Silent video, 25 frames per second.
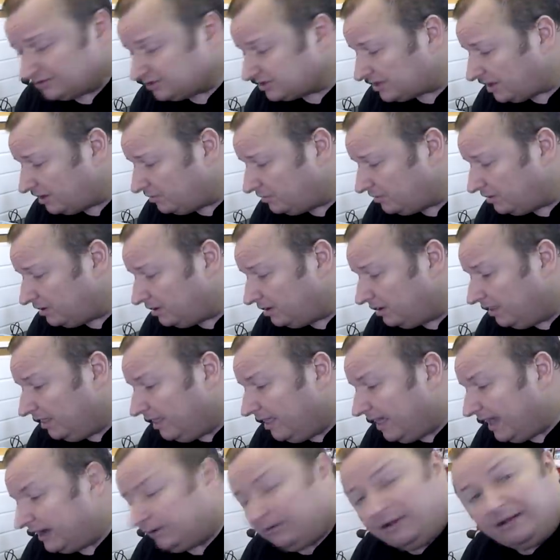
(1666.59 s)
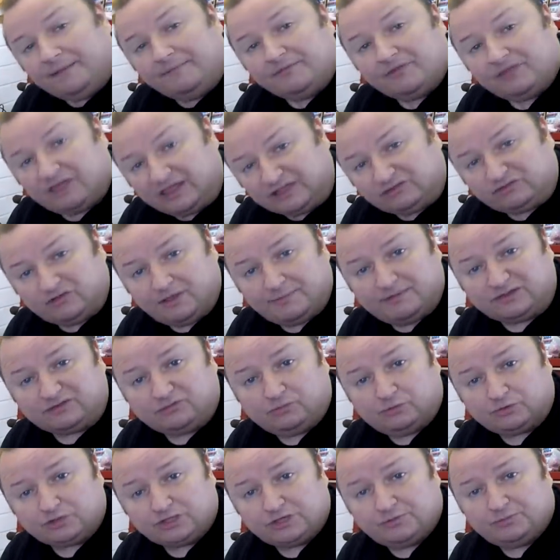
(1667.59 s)
So anyway, thanks very much
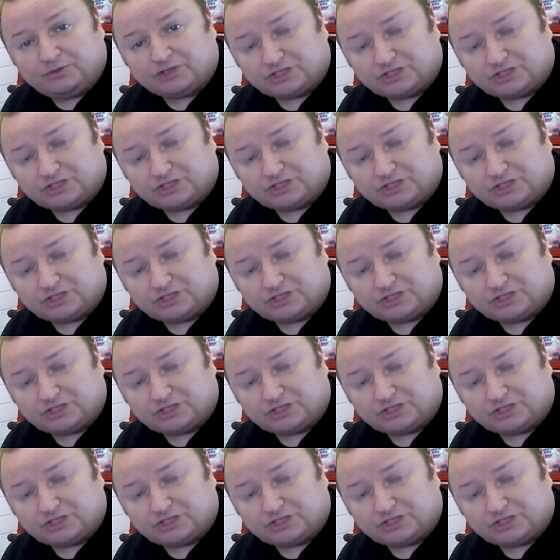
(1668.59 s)
for watching.